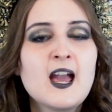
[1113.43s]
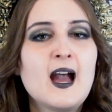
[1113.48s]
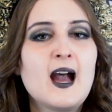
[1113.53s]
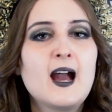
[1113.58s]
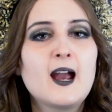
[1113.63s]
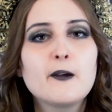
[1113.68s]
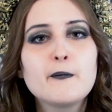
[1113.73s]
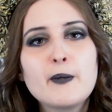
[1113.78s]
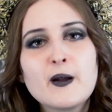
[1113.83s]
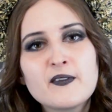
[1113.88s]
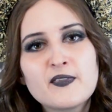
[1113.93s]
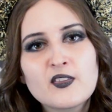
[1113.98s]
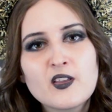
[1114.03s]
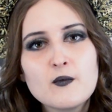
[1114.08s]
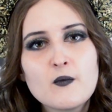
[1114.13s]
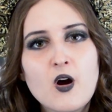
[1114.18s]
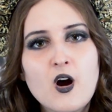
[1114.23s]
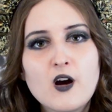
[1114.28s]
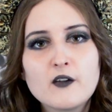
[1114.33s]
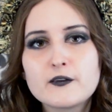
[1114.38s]
I bought them
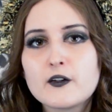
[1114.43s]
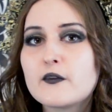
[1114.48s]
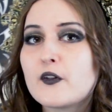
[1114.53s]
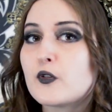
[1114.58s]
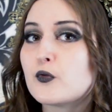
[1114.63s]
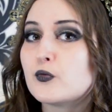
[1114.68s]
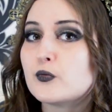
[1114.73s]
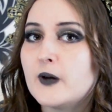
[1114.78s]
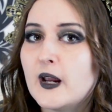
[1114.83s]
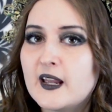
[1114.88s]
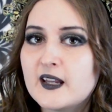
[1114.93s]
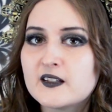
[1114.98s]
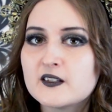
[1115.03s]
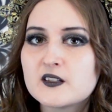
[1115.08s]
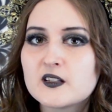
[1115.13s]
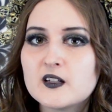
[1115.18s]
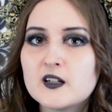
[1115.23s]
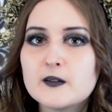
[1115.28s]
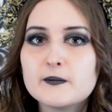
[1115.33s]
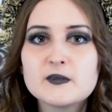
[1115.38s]
off of a
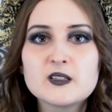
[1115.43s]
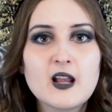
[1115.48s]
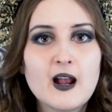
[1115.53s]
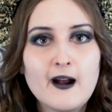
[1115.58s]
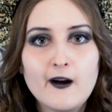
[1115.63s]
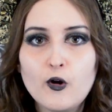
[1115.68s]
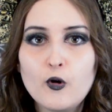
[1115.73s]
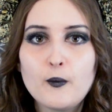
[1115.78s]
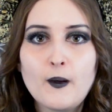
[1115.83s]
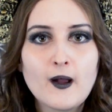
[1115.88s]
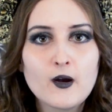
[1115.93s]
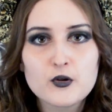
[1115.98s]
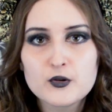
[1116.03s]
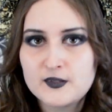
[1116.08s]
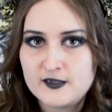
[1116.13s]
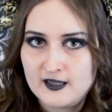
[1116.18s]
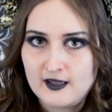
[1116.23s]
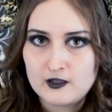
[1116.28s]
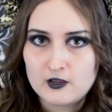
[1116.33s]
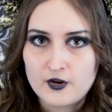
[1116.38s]
random Taobao
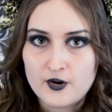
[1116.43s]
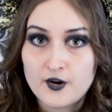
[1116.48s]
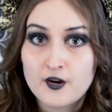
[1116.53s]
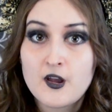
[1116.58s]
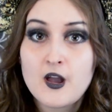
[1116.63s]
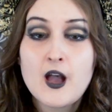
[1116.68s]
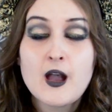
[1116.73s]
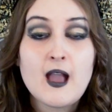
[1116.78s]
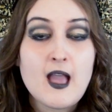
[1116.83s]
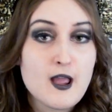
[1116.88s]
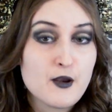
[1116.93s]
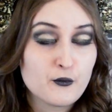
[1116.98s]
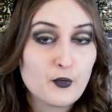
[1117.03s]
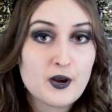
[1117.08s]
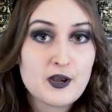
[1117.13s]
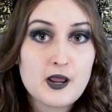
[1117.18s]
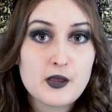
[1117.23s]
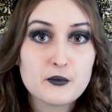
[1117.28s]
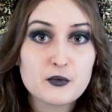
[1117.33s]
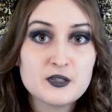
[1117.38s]
seller, and
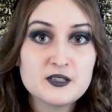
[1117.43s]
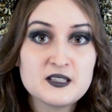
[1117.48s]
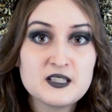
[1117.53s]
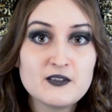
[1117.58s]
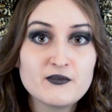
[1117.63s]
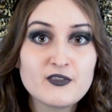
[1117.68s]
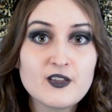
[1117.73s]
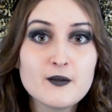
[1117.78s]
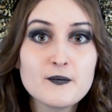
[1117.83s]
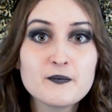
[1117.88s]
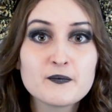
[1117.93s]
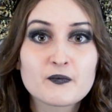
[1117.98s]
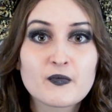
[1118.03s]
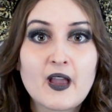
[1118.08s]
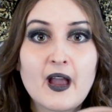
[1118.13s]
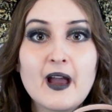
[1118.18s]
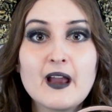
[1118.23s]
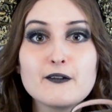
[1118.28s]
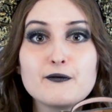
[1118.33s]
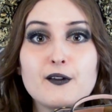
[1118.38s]
when I received them,
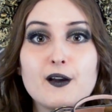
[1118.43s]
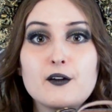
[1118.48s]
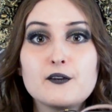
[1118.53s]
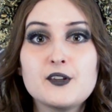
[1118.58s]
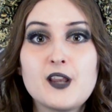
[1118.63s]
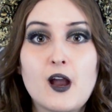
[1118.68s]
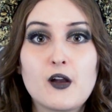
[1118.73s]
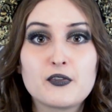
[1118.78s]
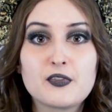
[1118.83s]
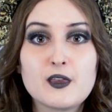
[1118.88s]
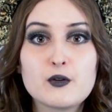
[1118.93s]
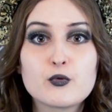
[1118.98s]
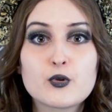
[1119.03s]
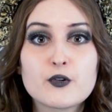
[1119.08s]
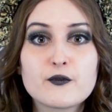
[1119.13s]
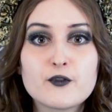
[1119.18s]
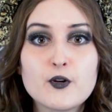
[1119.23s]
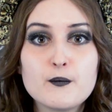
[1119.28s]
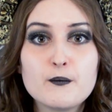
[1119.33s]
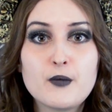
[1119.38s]
I found out they were
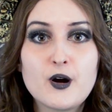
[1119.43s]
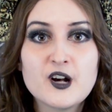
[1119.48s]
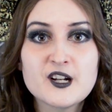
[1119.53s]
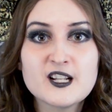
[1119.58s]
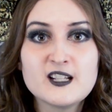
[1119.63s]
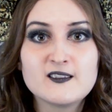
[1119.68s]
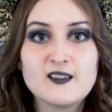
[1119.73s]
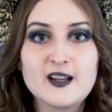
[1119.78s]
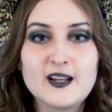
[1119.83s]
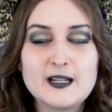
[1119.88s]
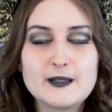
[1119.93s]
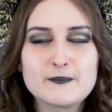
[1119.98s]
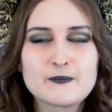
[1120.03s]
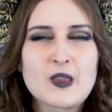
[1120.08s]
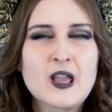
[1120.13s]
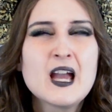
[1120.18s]
from Bodyline.